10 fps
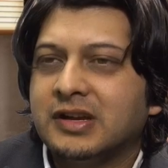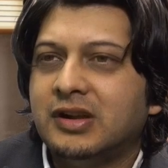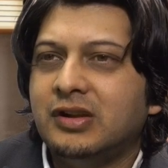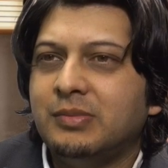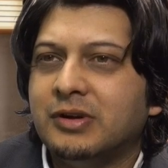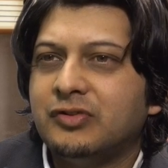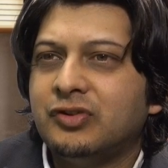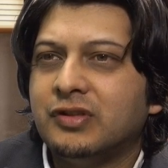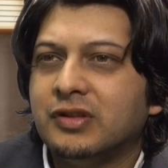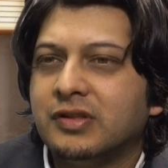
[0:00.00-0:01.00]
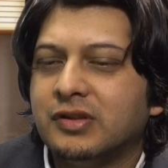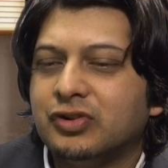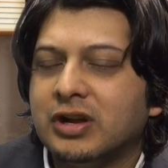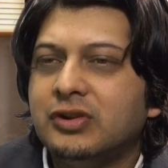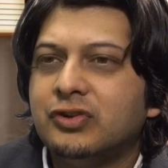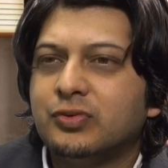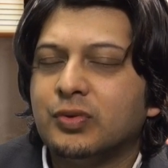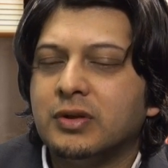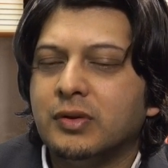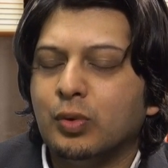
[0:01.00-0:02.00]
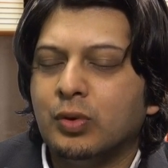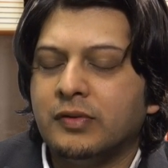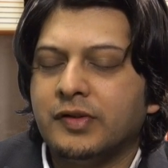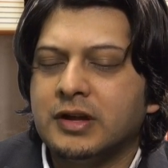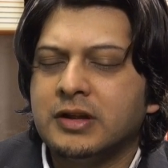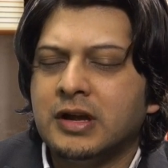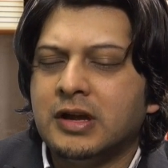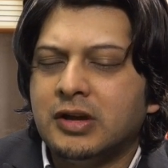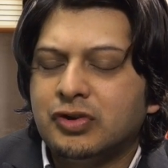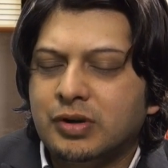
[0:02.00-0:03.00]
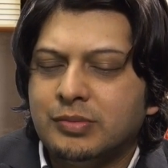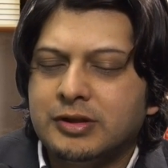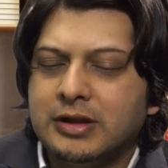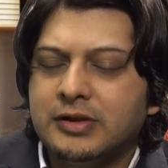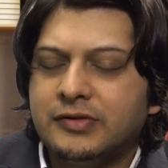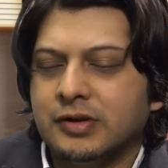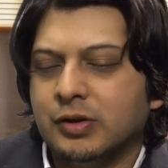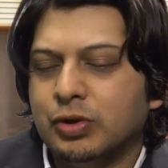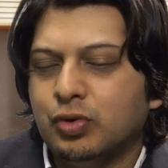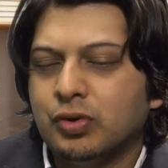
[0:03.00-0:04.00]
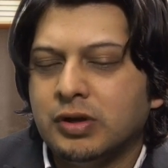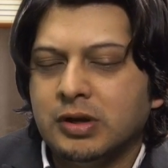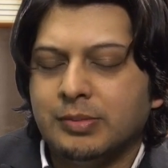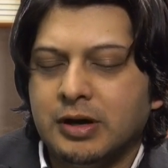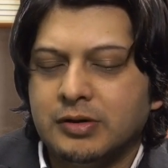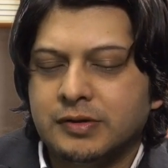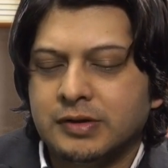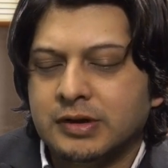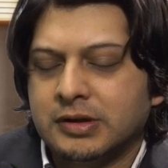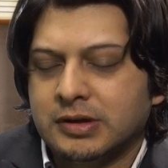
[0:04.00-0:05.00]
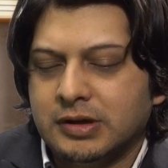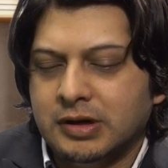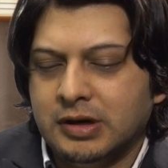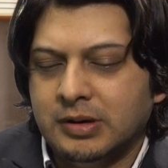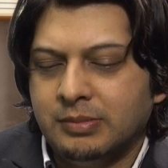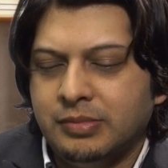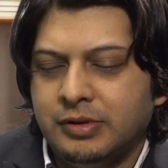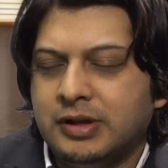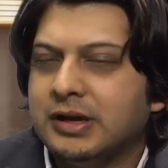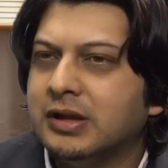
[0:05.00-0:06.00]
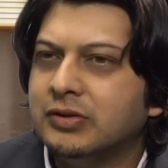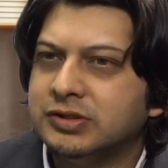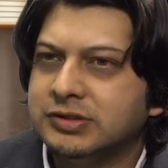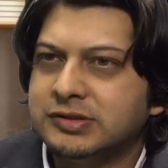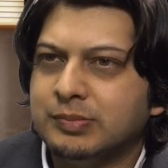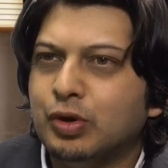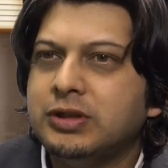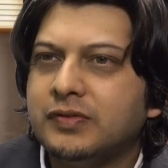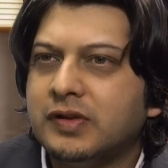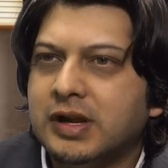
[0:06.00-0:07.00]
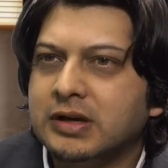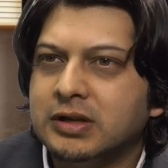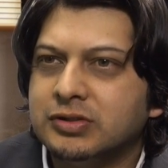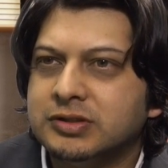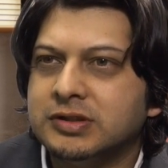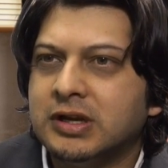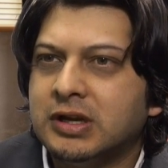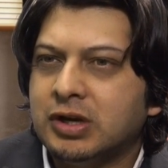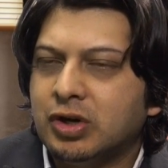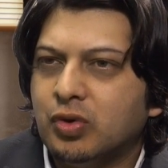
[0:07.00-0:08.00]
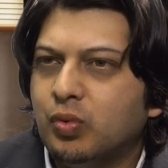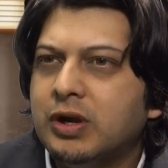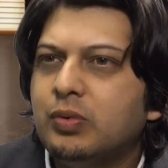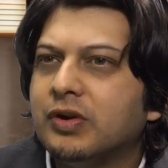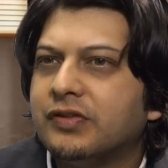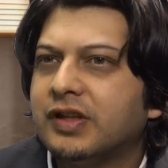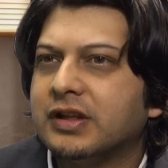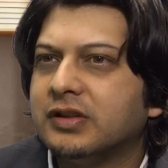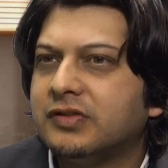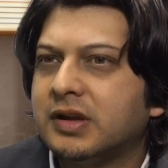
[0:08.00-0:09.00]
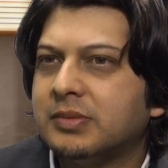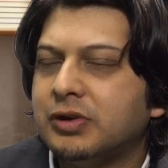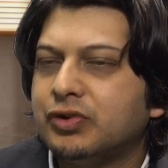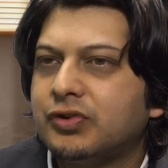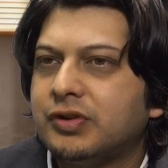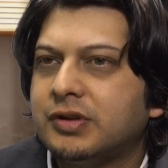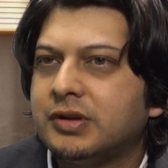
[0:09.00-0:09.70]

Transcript: can only imagine the challenges with all of that. Shamaa, tell us, we're talking about the diagnosis, the point of the diagnosis. When was that established?